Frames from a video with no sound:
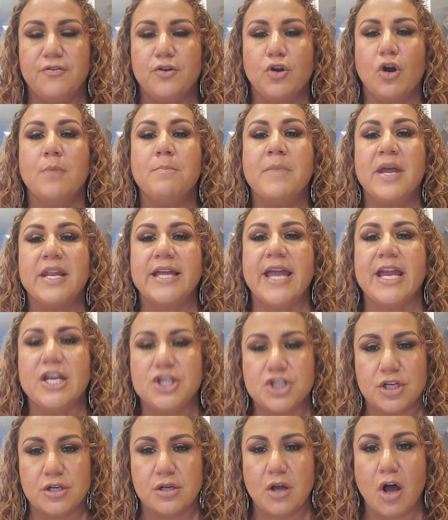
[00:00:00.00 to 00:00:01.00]
on
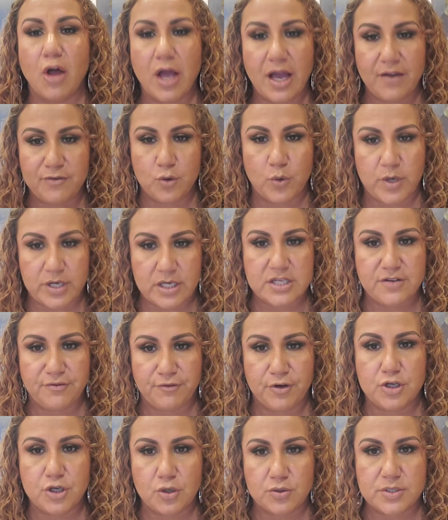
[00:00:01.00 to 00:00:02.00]
medication, I'll have you on a
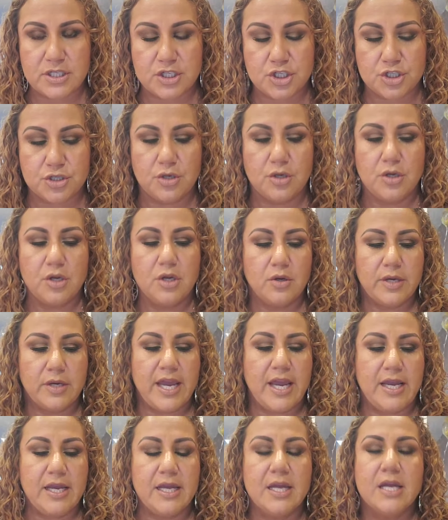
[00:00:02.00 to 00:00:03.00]
different dosage,
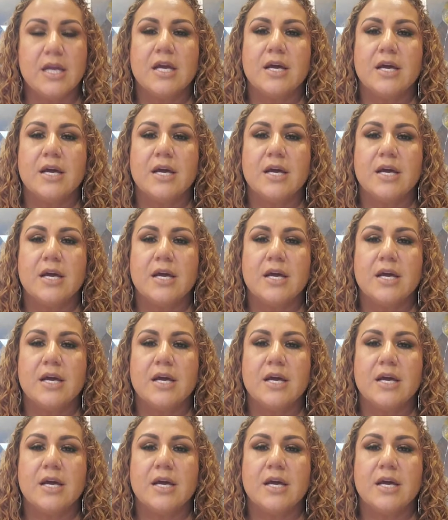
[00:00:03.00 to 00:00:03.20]
okay?